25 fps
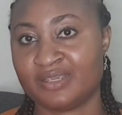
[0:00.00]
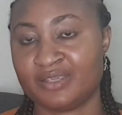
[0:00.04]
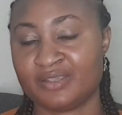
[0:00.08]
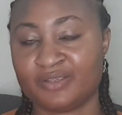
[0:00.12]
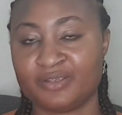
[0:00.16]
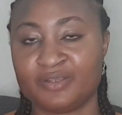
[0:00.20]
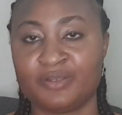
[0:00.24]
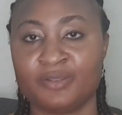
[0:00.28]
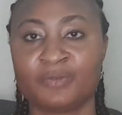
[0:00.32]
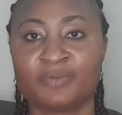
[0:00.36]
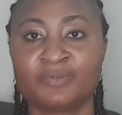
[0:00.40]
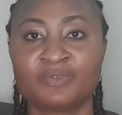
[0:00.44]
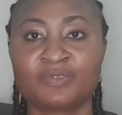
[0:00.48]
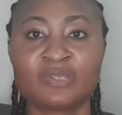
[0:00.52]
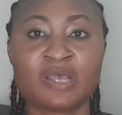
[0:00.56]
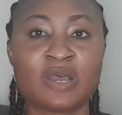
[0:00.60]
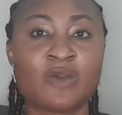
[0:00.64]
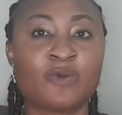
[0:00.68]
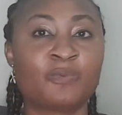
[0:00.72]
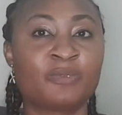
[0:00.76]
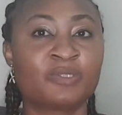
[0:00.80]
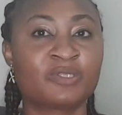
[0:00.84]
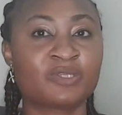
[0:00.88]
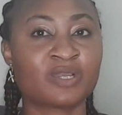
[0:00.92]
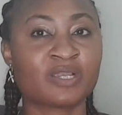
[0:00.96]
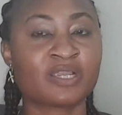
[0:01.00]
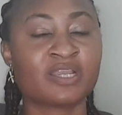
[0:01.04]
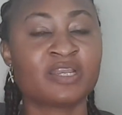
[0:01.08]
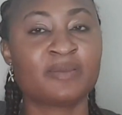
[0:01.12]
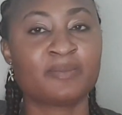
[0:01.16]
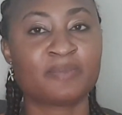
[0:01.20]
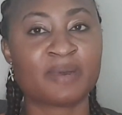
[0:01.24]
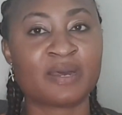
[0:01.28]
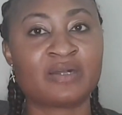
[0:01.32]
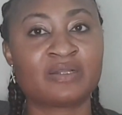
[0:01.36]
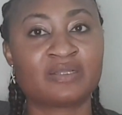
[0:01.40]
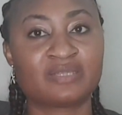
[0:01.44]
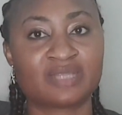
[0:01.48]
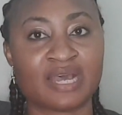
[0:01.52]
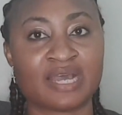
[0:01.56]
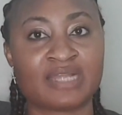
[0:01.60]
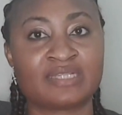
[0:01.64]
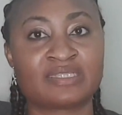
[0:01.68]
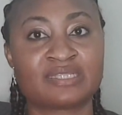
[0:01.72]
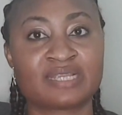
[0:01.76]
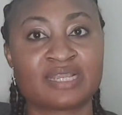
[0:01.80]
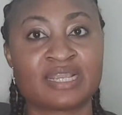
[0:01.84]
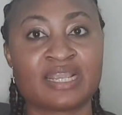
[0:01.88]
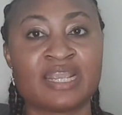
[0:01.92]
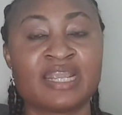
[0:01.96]
You know, so I'll be talking about
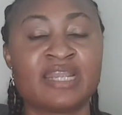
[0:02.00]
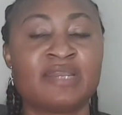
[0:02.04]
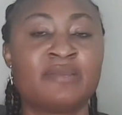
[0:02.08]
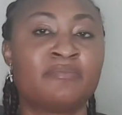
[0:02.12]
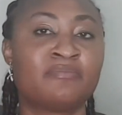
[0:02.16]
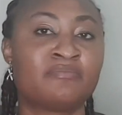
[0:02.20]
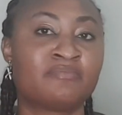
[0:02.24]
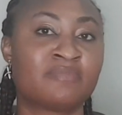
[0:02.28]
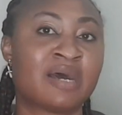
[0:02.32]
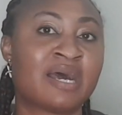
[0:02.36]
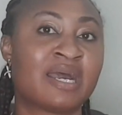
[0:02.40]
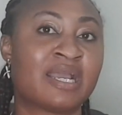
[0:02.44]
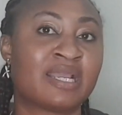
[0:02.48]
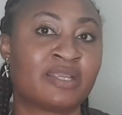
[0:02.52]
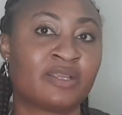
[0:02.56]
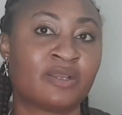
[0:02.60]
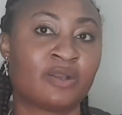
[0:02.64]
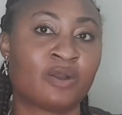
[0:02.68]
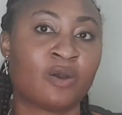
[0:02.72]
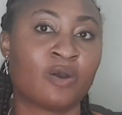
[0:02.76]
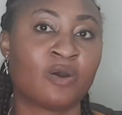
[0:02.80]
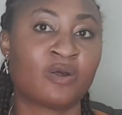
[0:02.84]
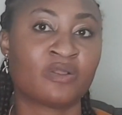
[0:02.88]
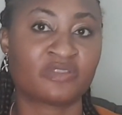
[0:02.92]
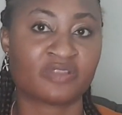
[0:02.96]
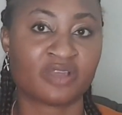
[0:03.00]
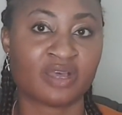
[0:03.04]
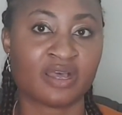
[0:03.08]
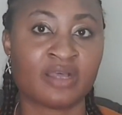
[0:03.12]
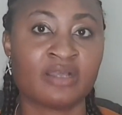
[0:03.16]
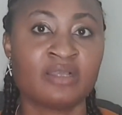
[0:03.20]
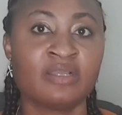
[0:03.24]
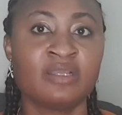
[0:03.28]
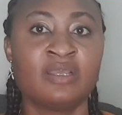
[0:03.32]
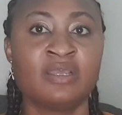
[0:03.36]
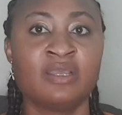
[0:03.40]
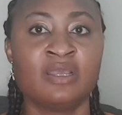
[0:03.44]
that in my other